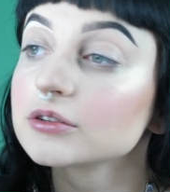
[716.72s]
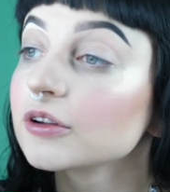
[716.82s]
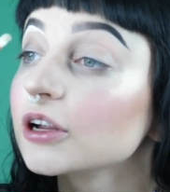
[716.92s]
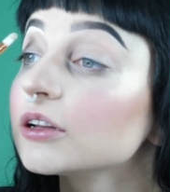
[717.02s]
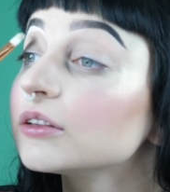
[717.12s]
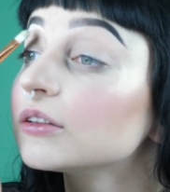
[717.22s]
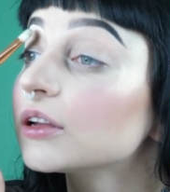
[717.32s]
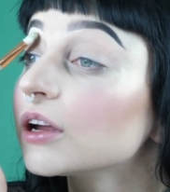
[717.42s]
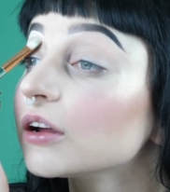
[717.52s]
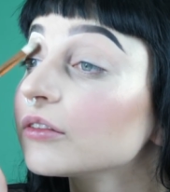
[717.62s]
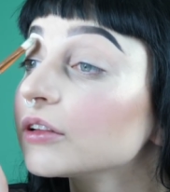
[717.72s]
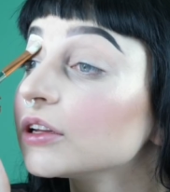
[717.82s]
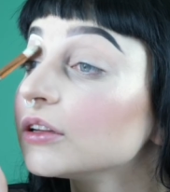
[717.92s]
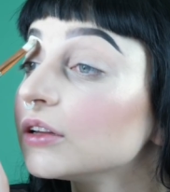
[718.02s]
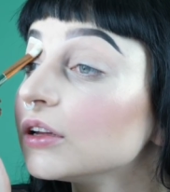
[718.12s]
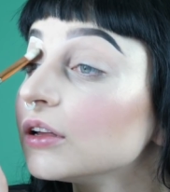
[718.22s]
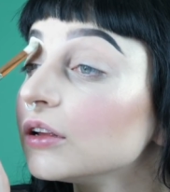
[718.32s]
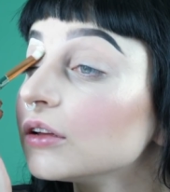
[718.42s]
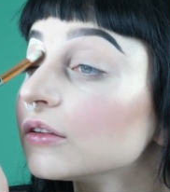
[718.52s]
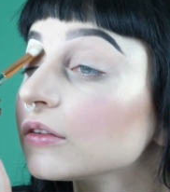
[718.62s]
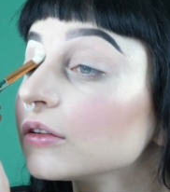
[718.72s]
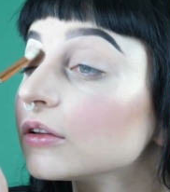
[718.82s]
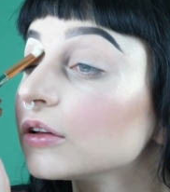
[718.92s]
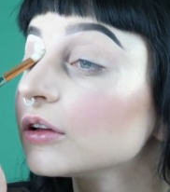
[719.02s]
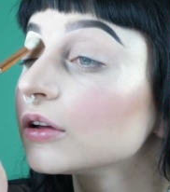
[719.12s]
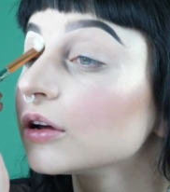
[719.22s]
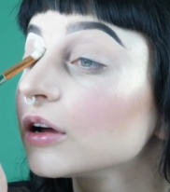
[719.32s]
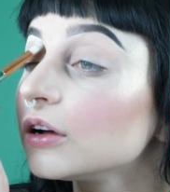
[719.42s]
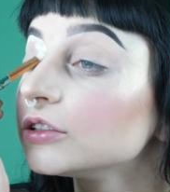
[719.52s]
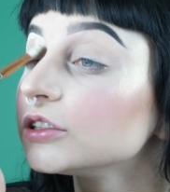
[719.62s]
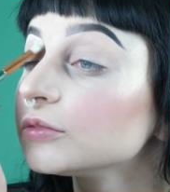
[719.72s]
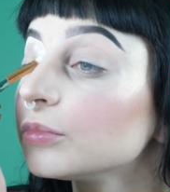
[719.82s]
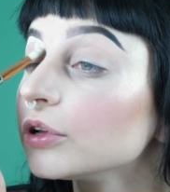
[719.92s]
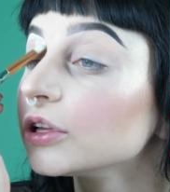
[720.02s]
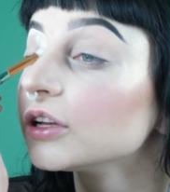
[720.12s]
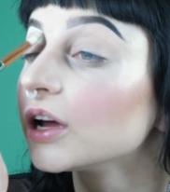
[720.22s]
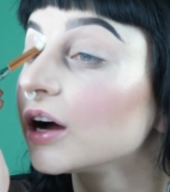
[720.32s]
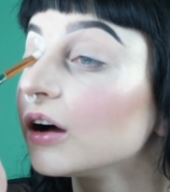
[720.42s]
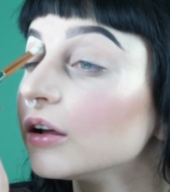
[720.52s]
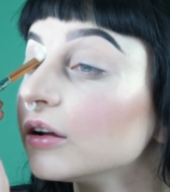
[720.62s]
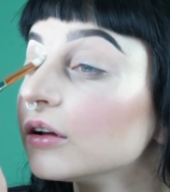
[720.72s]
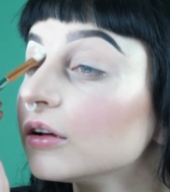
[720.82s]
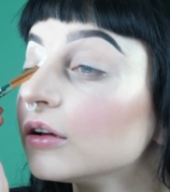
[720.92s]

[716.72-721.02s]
very carefully and tediously. I'll just pull it down.